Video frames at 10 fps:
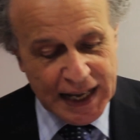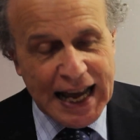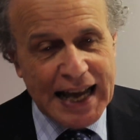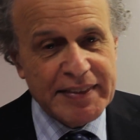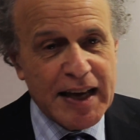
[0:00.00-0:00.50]

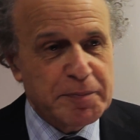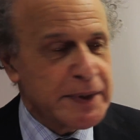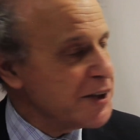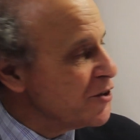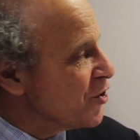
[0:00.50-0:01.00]
and that
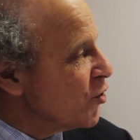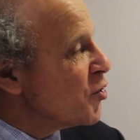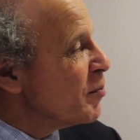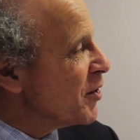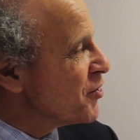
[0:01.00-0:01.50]
means
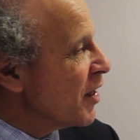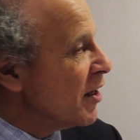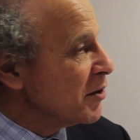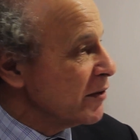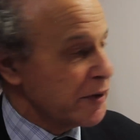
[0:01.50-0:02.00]
almost the
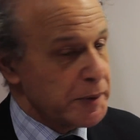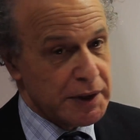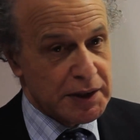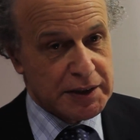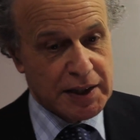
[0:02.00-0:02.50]
whole of the
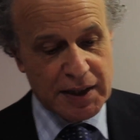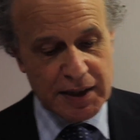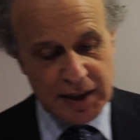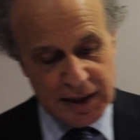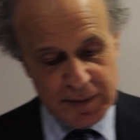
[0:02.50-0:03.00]
world
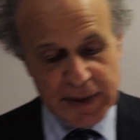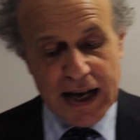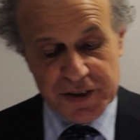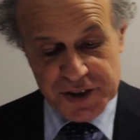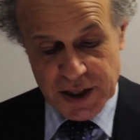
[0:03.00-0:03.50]

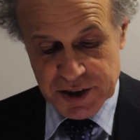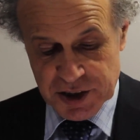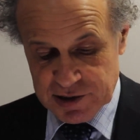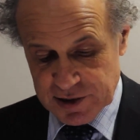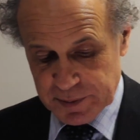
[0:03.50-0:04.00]
outside
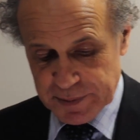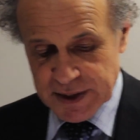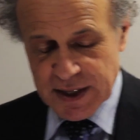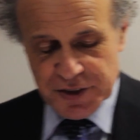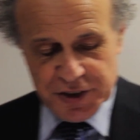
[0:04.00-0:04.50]
Europe.
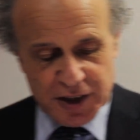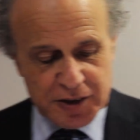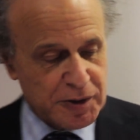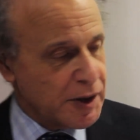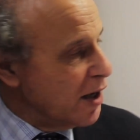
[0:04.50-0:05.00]

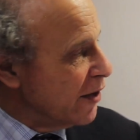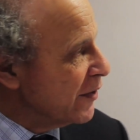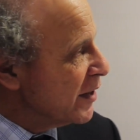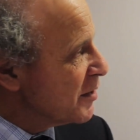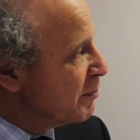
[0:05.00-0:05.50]
So on
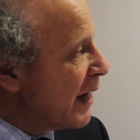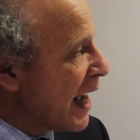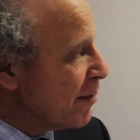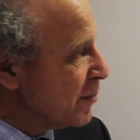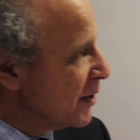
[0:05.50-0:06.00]
this
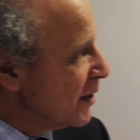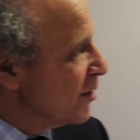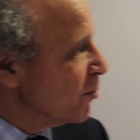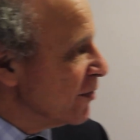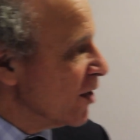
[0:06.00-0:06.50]
map,
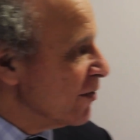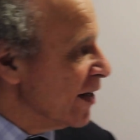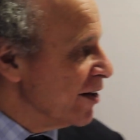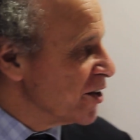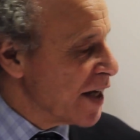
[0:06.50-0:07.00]
we've got
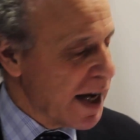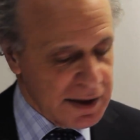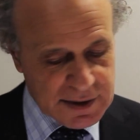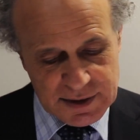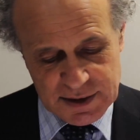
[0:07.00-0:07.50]
various
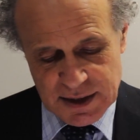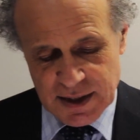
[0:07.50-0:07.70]
colours